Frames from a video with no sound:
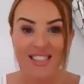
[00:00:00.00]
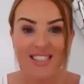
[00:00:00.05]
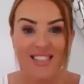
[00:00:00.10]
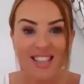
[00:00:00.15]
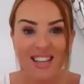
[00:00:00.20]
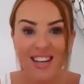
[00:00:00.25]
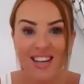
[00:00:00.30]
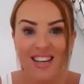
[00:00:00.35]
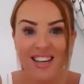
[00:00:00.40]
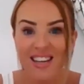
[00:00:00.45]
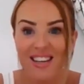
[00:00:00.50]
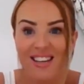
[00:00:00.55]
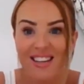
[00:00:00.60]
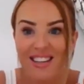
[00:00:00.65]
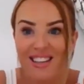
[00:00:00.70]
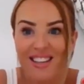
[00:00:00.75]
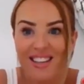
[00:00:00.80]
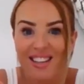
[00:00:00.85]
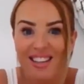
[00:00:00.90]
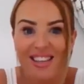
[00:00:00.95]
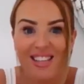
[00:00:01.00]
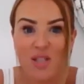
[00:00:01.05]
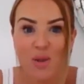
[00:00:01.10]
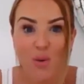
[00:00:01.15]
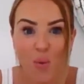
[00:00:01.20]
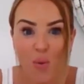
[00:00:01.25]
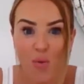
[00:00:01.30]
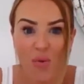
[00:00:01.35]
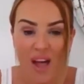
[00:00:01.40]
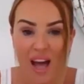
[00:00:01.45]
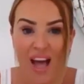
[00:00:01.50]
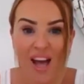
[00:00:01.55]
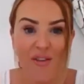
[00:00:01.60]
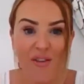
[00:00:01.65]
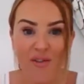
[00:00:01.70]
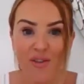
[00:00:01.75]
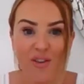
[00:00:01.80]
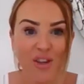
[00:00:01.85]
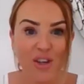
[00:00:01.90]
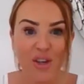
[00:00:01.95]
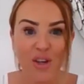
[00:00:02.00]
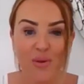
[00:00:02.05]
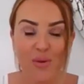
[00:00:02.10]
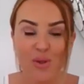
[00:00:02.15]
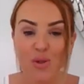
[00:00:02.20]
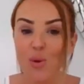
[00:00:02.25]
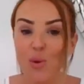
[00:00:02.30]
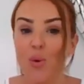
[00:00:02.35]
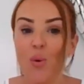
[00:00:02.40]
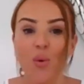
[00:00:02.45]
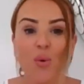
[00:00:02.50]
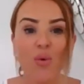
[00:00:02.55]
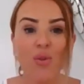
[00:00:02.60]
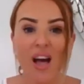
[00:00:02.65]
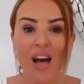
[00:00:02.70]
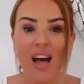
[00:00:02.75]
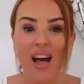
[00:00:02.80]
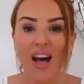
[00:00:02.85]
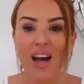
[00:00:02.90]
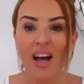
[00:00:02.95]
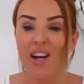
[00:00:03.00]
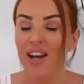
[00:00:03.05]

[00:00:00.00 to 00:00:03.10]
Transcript: It's like, it's all there for you. It's all there.